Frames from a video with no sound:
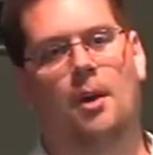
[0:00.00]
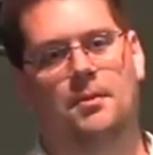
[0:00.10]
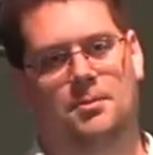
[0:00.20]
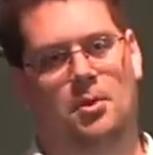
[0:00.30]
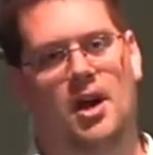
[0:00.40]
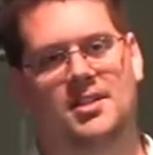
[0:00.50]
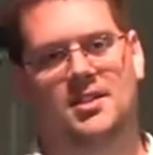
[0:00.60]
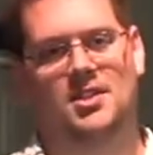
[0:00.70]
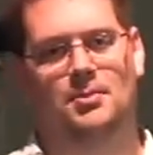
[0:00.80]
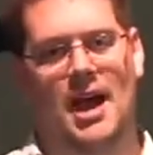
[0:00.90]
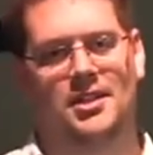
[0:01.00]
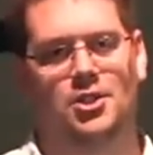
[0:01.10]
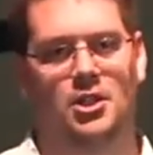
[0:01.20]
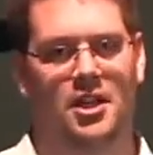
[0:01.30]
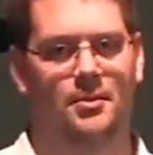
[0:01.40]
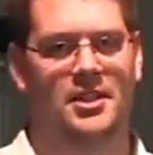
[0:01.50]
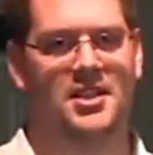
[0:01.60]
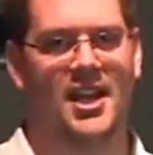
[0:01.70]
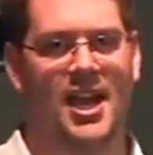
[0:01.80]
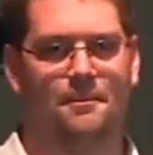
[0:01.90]
us process this passage a little bit
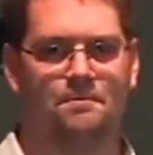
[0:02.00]
today